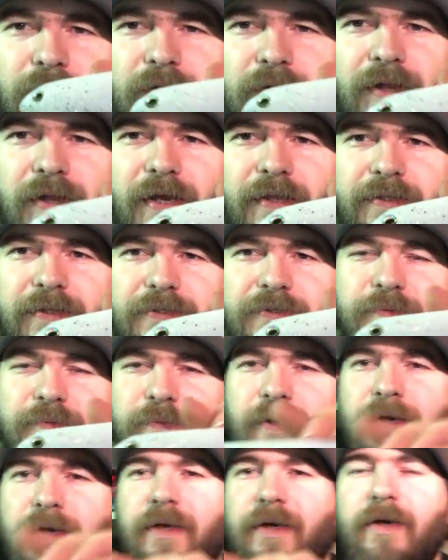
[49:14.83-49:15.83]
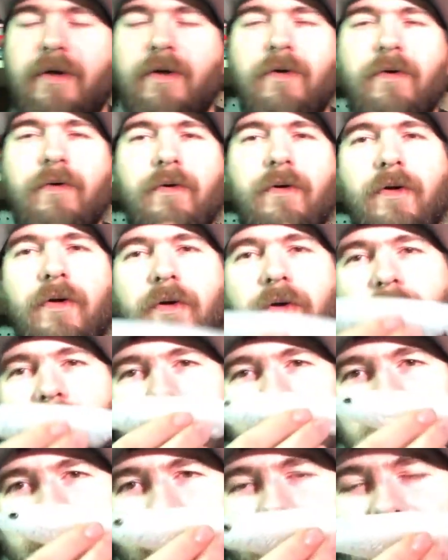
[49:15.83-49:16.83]
like this one right here.
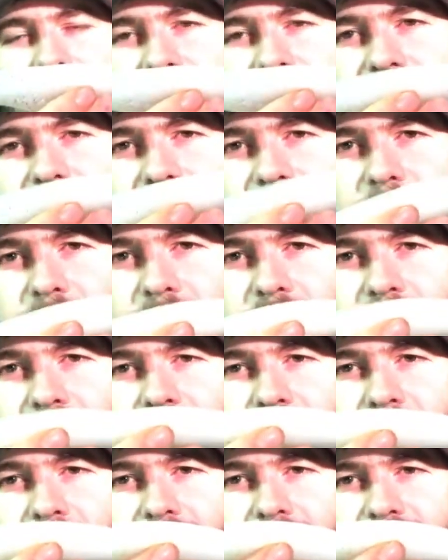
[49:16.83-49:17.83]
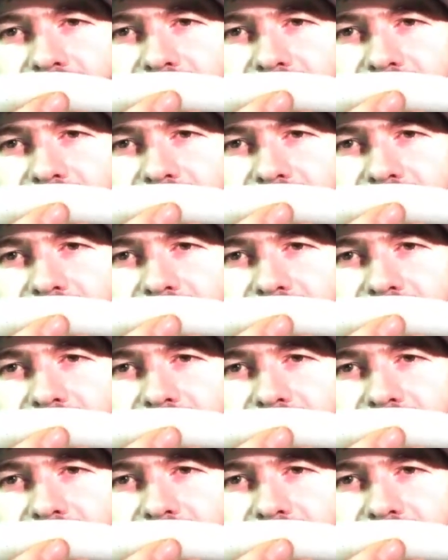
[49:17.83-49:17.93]
You can rig that up on that weedless